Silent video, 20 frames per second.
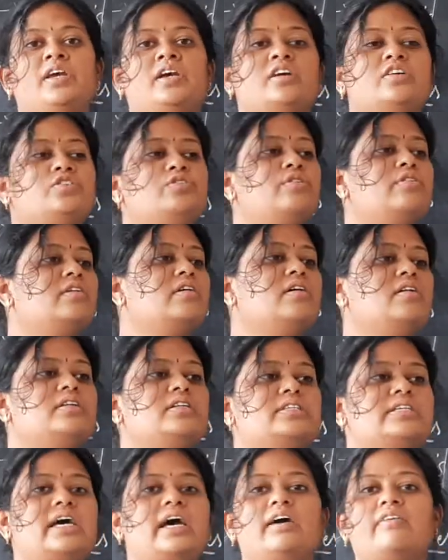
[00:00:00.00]
So
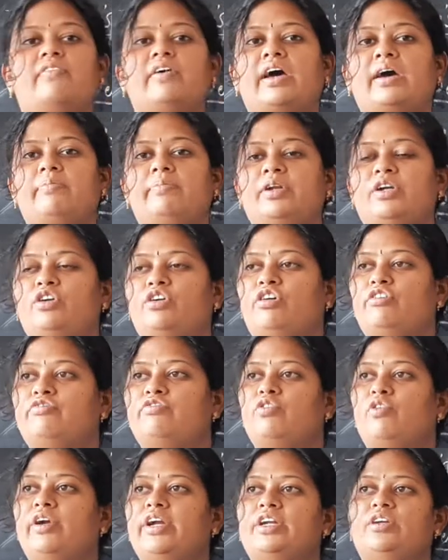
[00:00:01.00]
girls have habit of
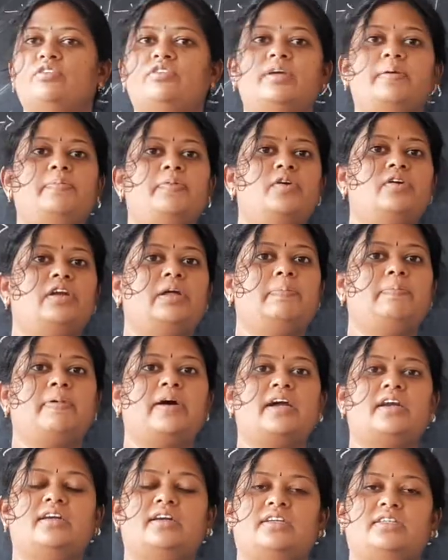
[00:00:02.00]
going to the beauty
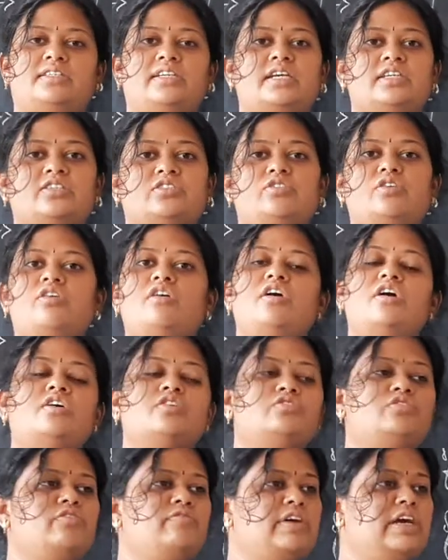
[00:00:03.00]
parlors, yes, no?
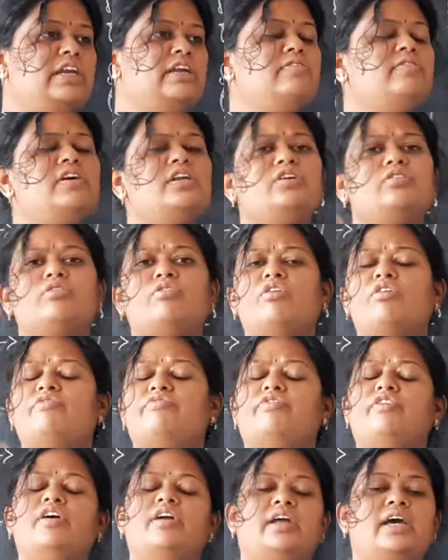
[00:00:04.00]
So whenever you go
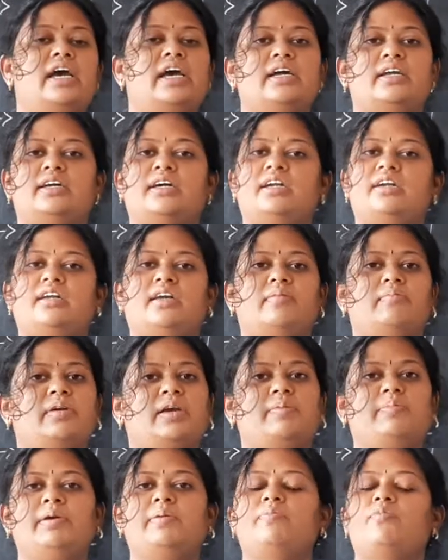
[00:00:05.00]
for hair cutting,
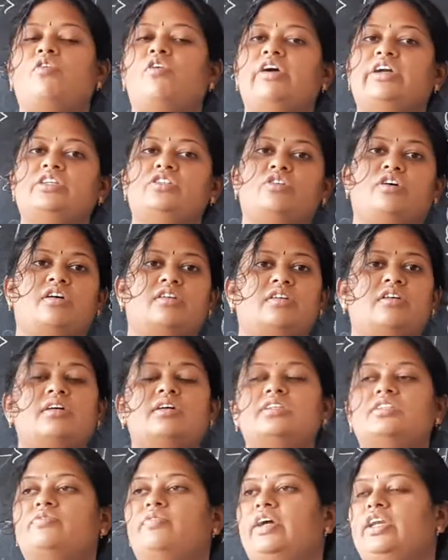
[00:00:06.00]
maybe boys or
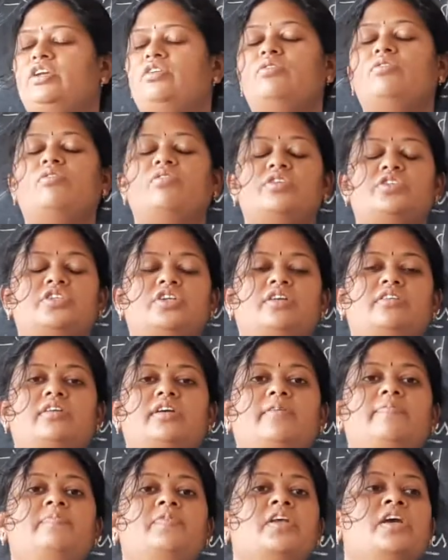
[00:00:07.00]
girls, when you go,
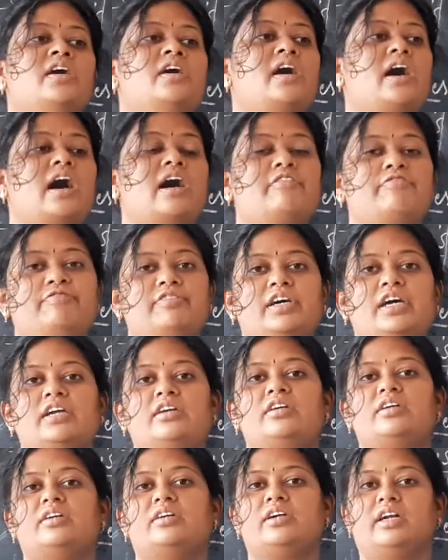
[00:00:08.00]
children,
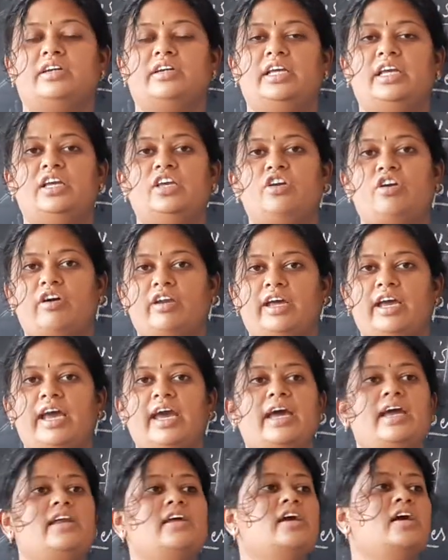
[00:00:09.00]
after cutting your
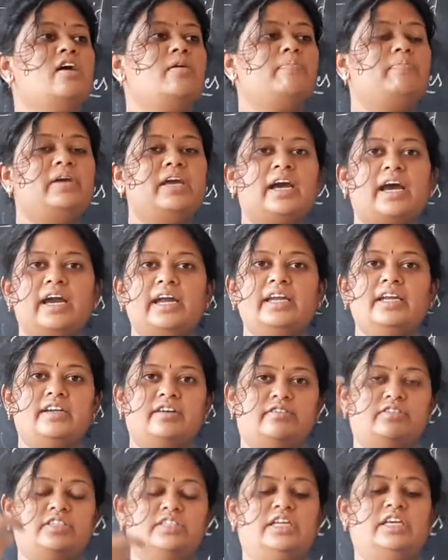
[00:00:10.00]
hair, behind,
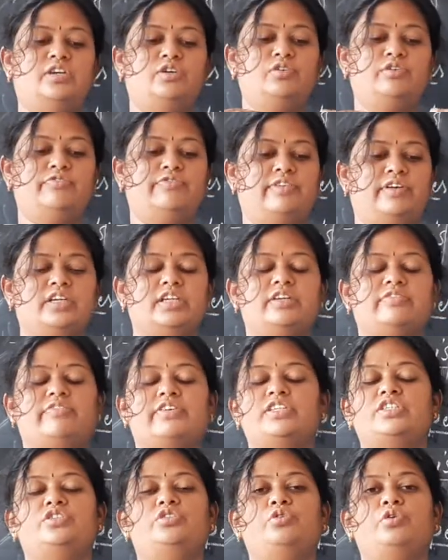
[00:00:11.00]
see, you
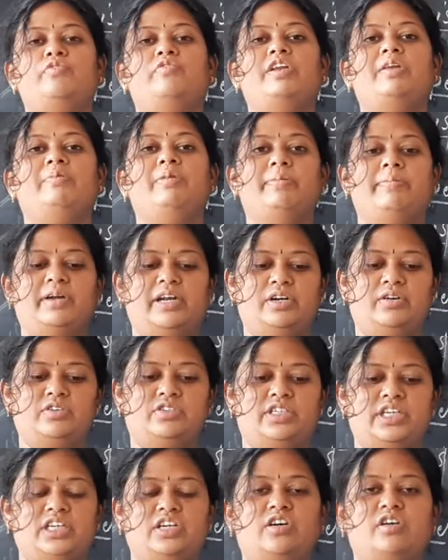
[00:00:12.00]
first you will be made to
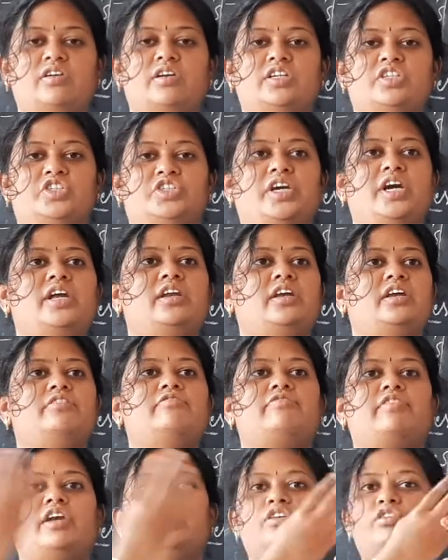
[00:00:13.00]
sit on a chair. In
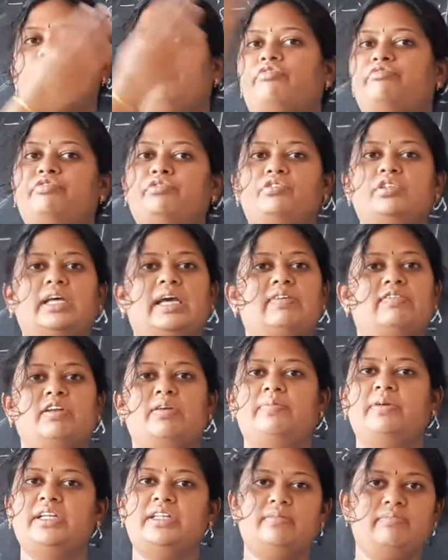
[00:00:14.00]
front of you there will
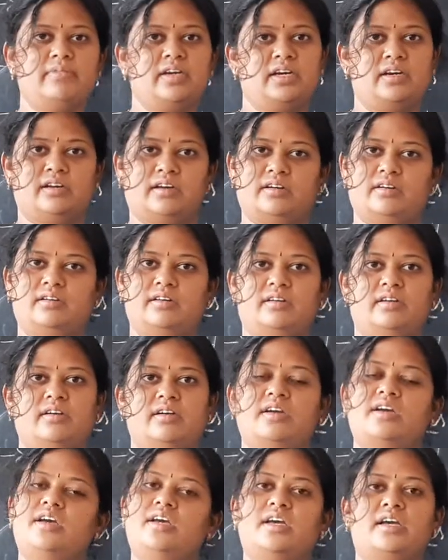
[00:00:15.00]
be the mirror,
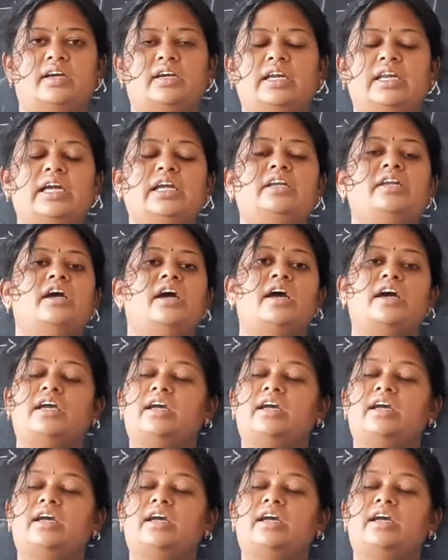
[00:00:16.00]
correct?